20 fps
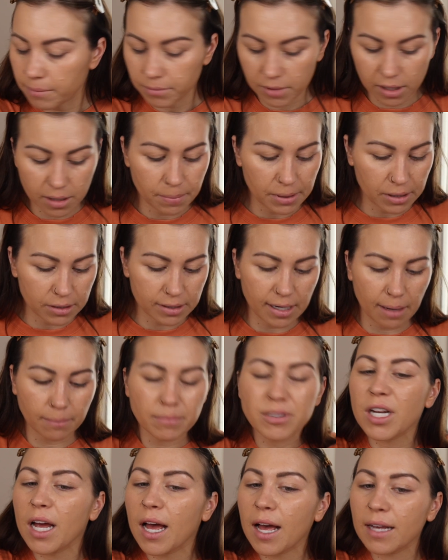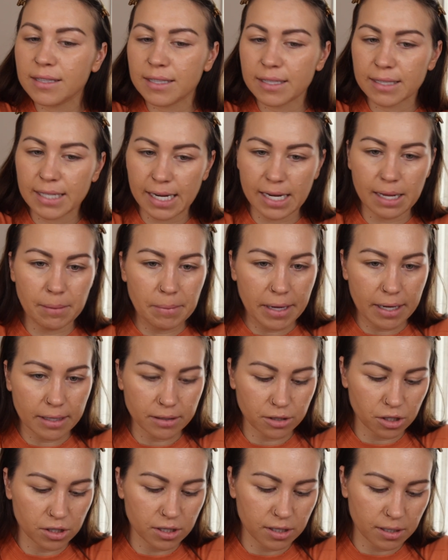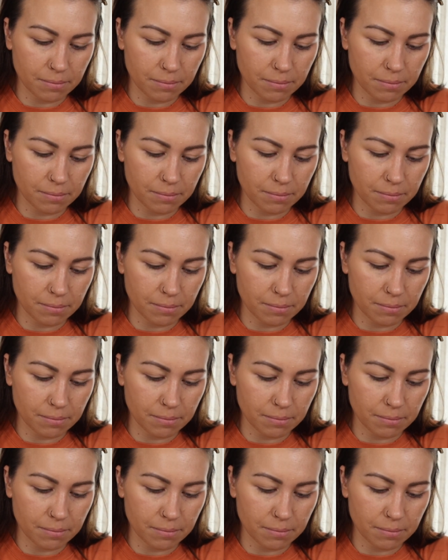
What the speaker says: I'm going to build it up just a teeny bit just